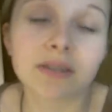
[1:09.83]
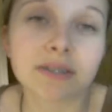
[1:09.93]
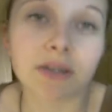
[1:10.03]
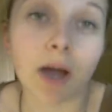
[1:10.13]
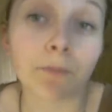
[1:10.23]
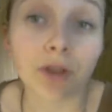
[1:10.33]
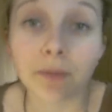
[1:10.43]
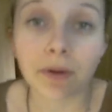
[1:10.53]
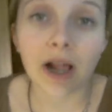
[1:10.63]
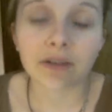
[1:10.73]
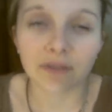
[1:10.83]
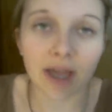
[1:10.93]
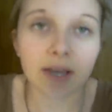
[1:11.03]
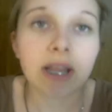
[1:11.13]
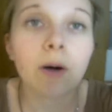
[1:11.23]
So I'm really proud of
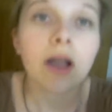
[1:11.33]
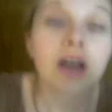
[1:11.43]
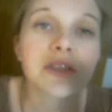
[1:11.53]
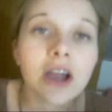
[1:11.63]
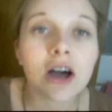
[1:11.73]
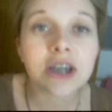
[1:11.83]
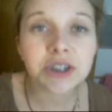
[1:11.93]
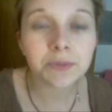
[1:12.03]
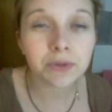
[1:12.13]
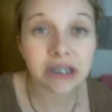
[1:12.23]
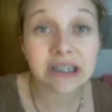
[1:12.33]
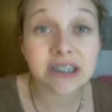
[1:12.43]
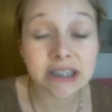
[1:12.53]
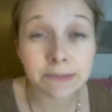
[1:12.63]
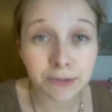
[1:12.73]
that. Now, they also put in
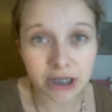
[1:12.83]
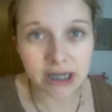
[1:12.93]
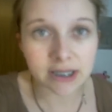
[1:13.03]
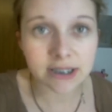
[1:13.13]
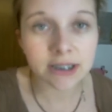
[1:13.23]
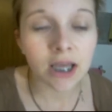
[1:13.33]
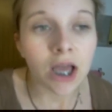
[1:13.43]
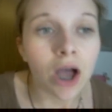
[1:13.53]
springs.